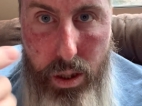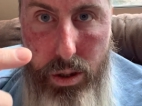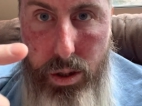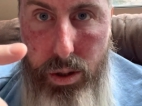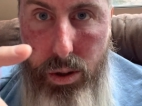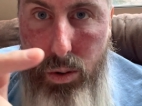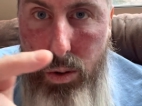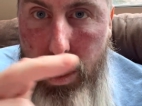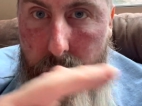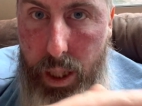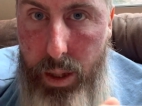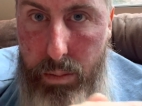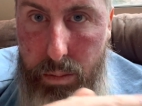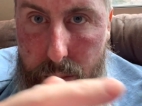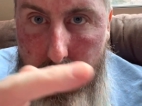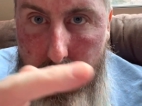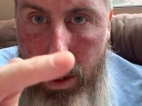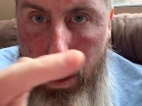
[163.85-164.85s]
to
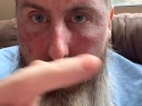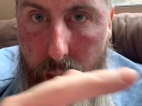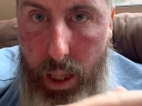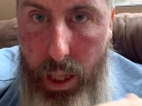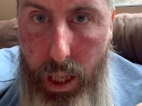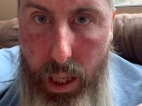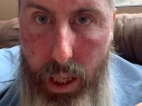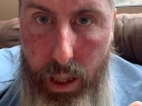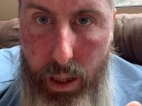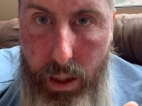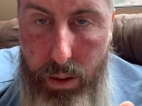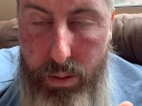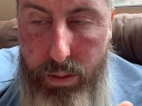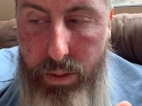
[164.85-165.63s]
tempt Eve,